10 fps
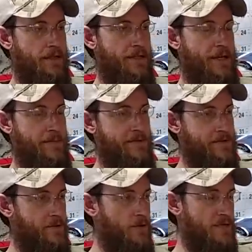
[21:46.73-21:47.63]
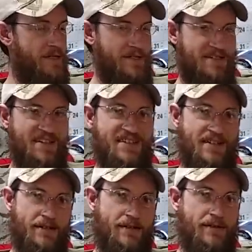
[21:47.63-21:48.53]
Temperature's always
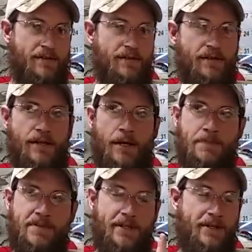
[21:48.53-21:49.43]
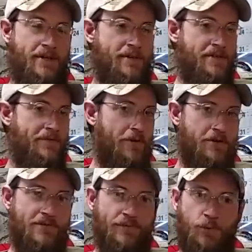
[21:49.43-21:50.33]
consistent. Upstairs,
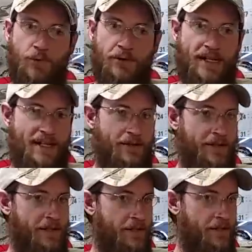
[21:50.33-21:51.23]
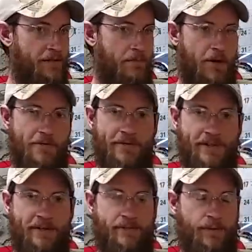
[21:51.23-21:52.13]
first floor, down here, perfect
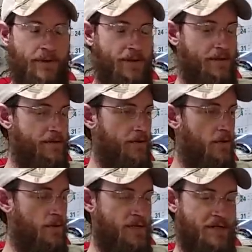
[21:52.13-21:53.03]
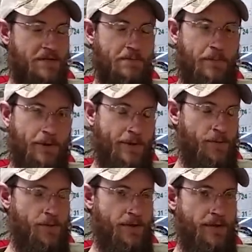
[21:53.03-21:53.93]
everywhere. Always spot
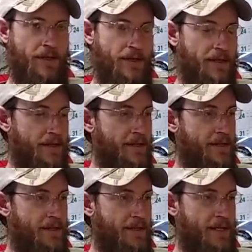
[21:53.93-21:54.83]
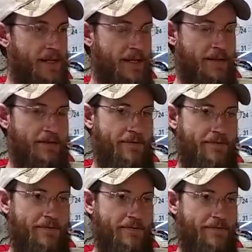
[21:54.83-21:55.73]
on. And
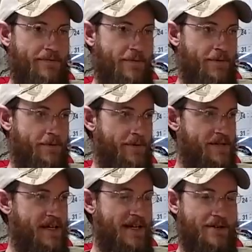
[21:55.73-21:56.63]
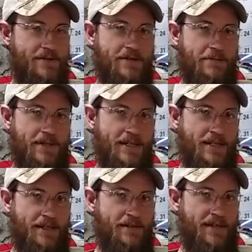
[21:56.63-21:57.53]
for this house to
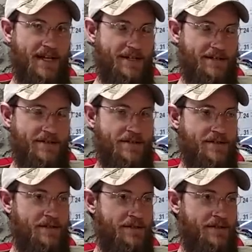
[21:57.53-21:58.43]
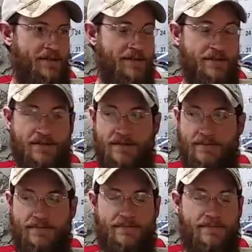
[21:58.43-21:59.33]
be that consistent is
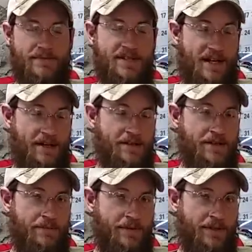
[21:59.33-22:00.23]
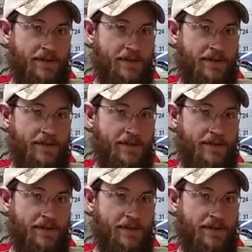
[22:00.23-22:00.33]
saying something